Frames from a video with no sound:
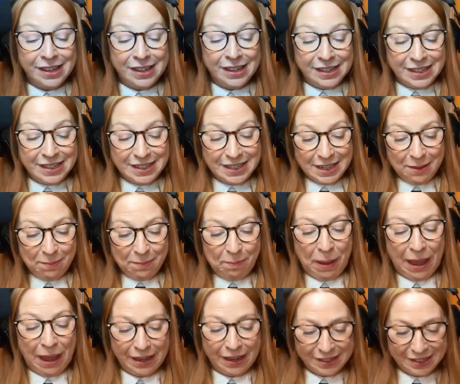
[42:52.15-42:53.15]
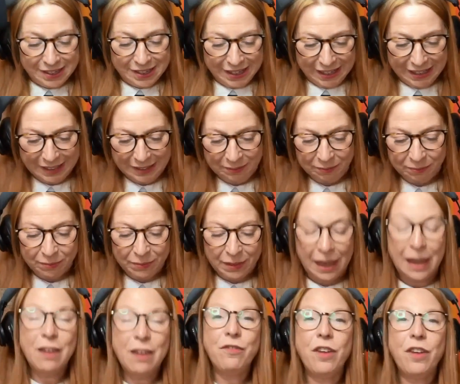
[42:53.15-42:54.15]
Dear Pat,
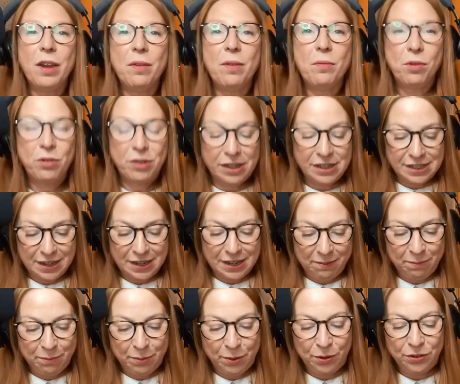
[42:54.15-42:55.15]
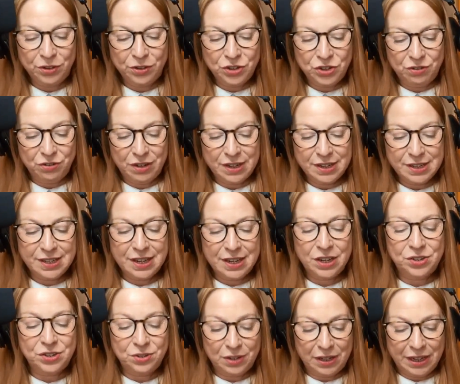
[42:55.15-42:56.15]
if I wore a tampon during
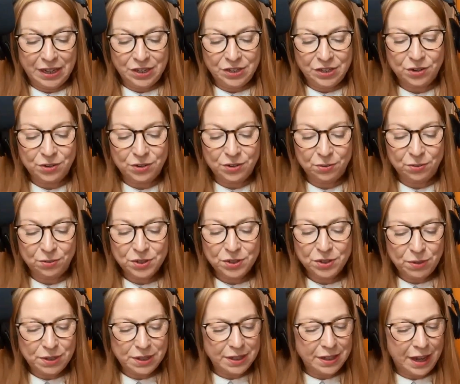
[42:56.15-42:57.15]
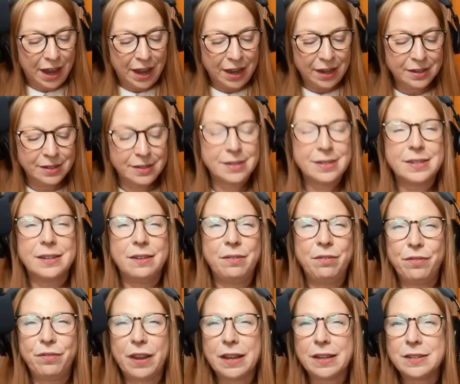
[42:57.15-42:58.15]
sexual intercourse, would it act as an
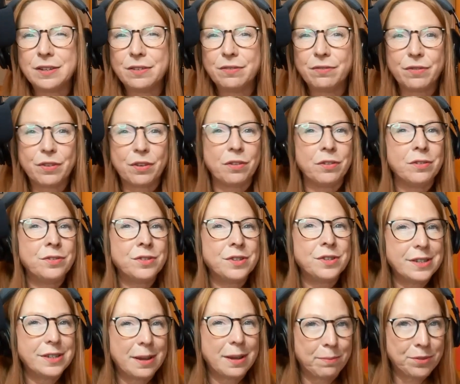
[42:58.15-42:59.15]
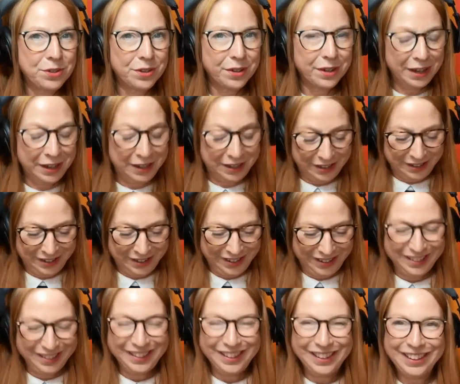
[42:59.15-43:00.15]
effective contraception?
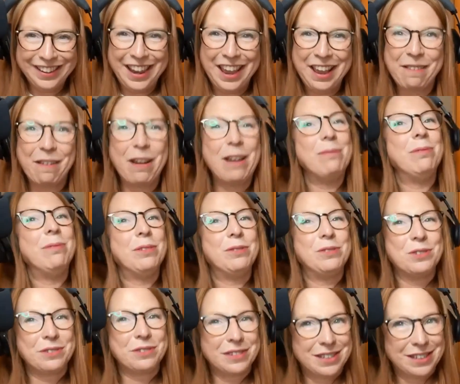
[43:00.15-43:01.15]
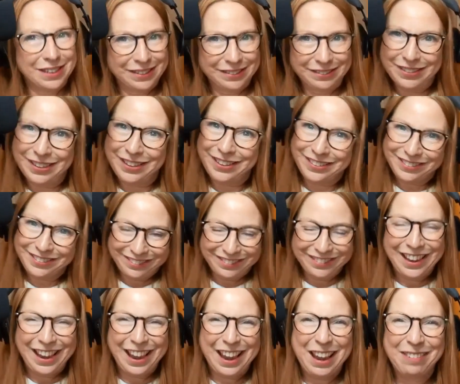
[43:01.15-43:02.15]
Now, I'm no doctor.
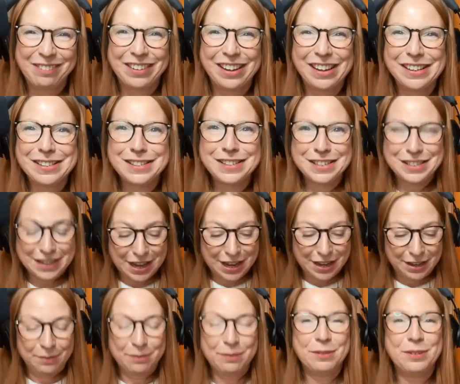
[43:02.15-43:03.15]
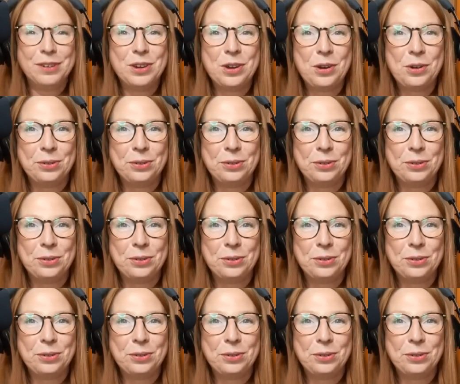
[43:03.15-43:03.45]
I am going to say no.